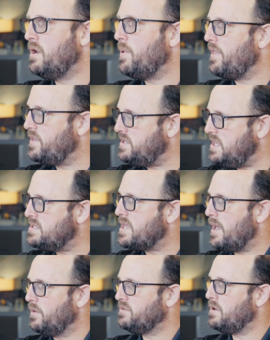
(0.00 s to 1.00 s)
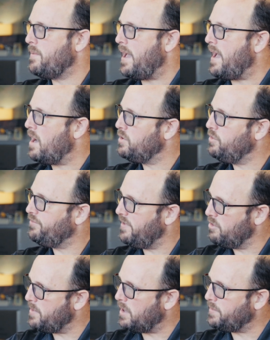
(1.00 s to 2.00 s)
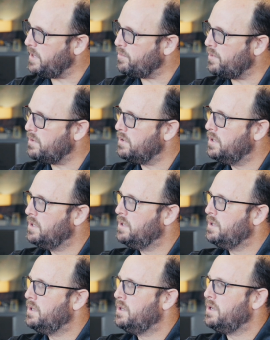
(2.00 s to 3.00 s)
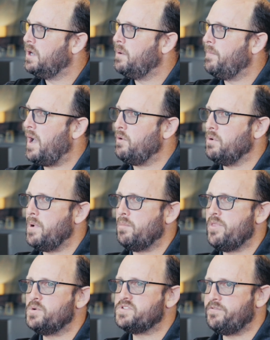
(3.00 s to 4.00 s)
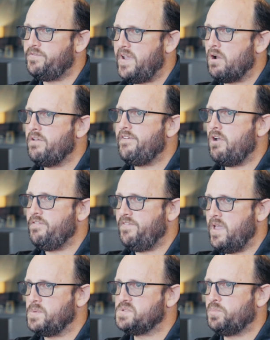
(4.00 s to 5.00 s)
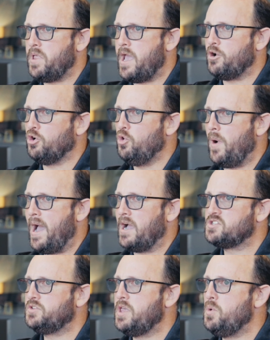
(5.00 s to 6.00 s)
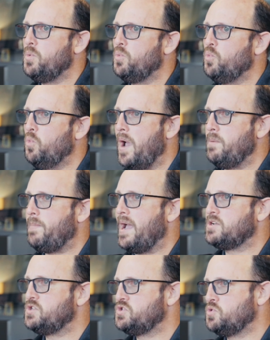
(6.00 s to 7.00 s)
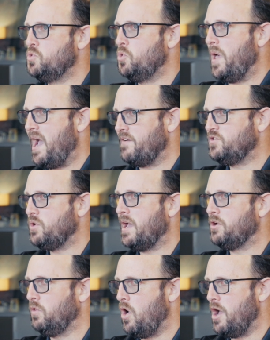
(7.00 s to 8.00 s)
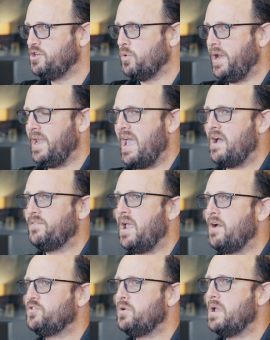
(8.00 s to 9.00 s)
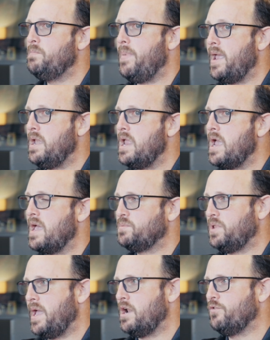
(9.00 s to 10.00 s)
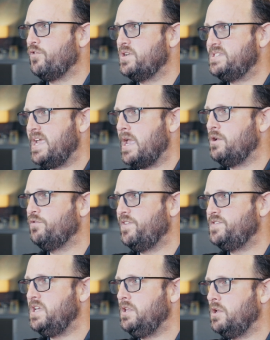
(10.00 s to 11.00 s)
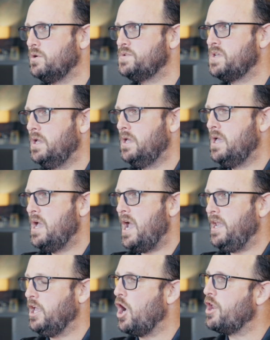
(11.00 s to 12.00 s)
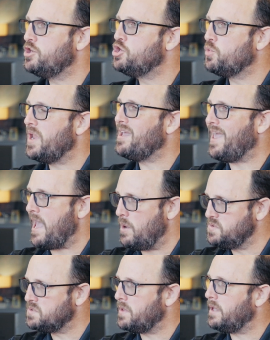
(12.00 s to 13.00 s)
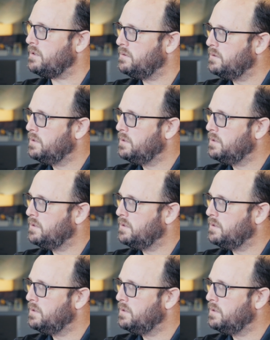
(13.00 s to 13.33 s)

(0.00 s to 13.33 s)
And about the details and about how do you feel about people. Mm-hmm. I remember there was a very, very famous planner who actually went back to school after he had a law degree and after he had been a planner for 10 or 15 years, and he got a degree in counseling